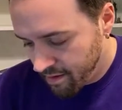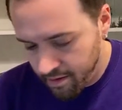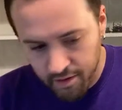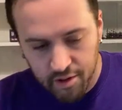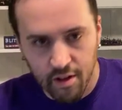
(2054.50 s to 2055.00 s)

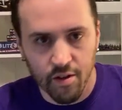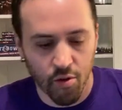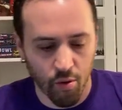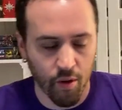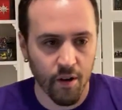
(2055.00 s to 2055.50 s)
There's the
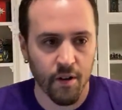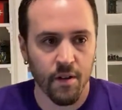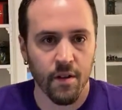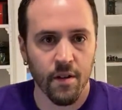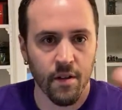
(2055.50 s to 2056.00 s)
door.
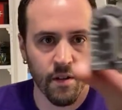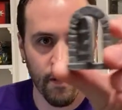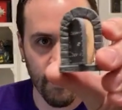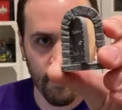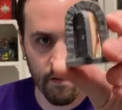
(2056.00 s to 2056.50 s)

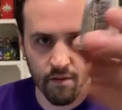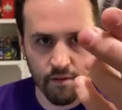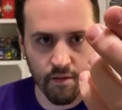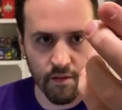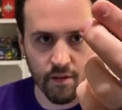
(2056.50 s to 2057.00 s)

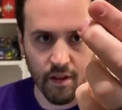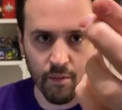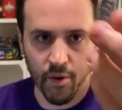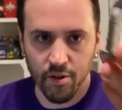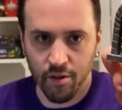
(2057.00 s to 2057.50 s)
You can get a
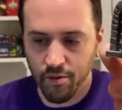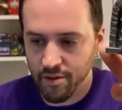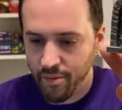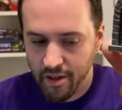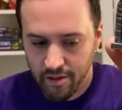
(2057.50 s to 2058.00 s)
bunch of those in
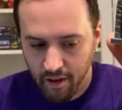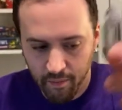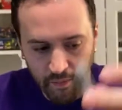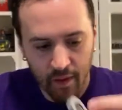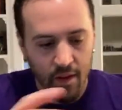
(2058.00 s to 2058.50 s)
the base game.
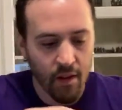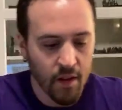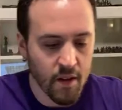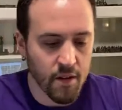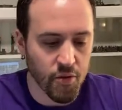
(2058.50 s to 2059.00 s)

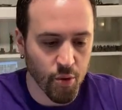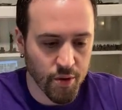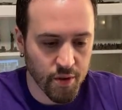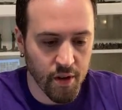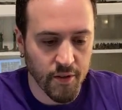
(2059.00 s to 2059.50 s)
Doors
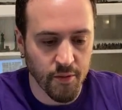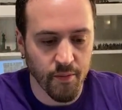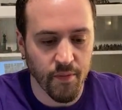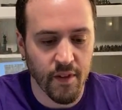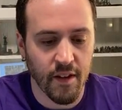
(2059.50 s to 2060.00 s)
are awesome.
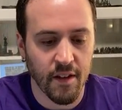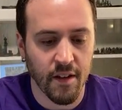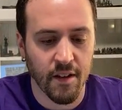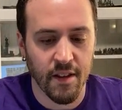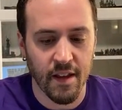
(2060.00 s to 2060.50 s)

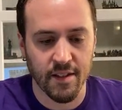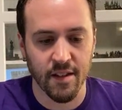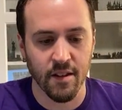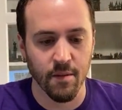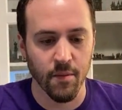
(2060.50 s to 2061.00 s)
They
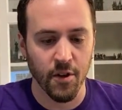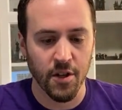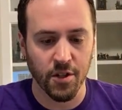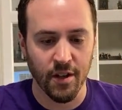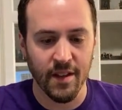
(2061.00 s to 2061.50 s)
sent them
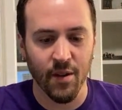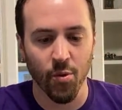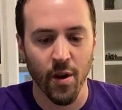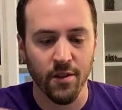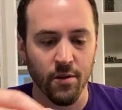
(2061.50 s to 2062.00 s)
initially and they were
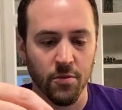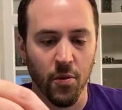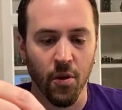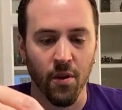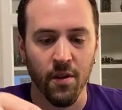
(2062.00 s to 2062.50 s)
way too
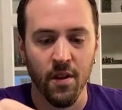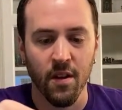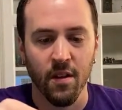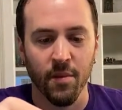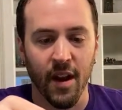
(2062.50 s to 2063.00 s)
small,
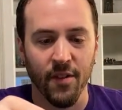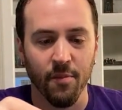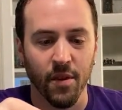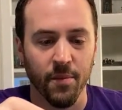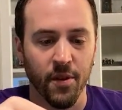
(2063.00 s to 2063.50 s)
but I had them
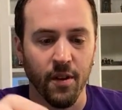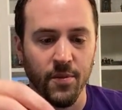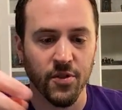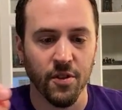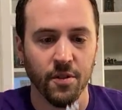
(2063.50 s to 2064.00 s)
bump it up
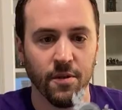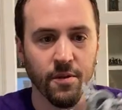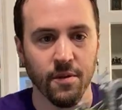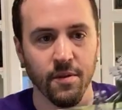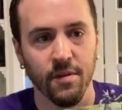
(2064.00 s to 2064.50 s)
so
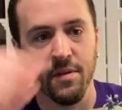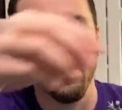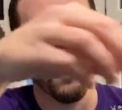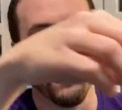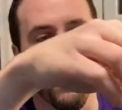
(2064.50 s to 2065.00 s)

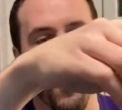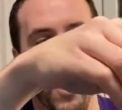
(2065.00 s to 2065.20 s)
they were